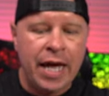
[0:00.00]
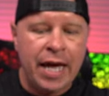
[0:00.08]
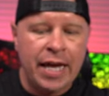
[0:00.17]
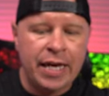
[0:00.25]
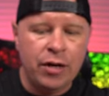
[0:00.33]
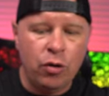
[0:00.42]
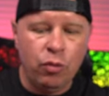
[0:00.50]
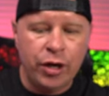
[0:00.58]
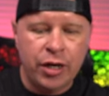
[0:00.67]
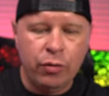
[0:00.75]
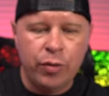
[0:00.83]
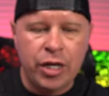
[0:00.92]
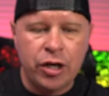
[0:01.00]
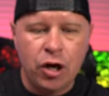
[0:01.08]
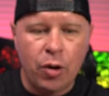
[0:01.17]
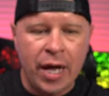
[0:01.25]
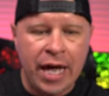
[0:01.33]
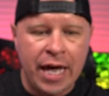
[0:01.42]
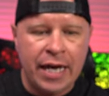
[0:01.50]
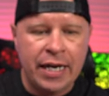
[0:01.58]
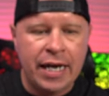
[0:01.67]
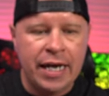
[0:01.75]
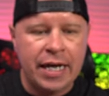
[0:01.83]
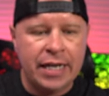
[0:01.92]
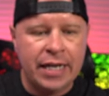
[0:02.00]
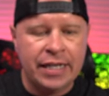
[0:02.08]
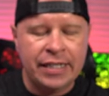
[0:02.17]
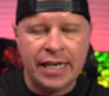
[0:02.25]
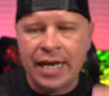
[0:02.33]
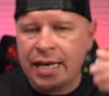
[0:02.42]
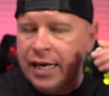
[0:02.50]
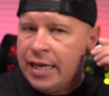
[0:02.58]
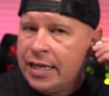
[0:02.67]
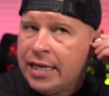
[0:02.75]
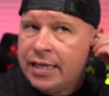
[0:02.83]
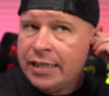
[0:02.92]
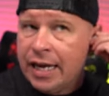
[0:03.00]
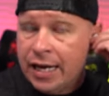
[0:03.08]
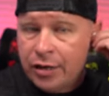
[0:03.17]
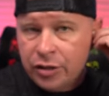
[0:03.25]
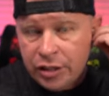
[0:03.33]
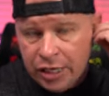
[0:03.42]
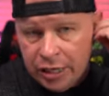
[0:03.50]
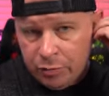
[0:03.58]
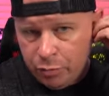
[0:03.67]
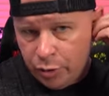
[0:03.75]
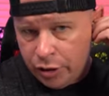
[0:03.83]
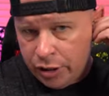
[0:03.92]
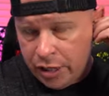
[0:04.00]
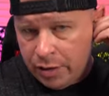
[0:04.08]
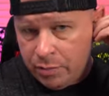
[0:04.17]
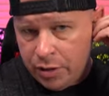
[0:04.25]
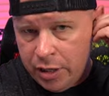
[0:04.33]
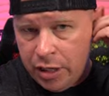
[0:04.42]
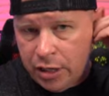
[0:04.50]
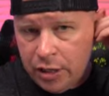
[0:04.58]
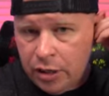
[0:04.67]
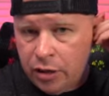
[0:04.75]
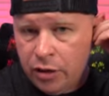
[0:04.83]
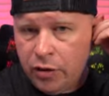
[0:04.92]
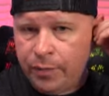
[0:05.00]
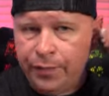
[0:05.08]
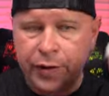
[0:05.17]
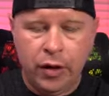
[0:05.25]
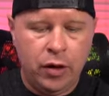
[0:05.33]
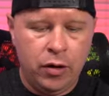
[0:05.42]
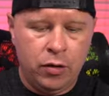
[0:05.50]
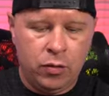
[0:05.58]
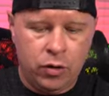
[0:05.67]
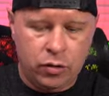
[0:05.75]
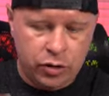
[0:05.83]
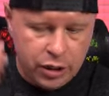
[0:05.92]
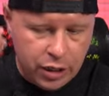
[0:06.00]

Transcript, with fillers: And when we go ahead and take these out and put them in here, wrong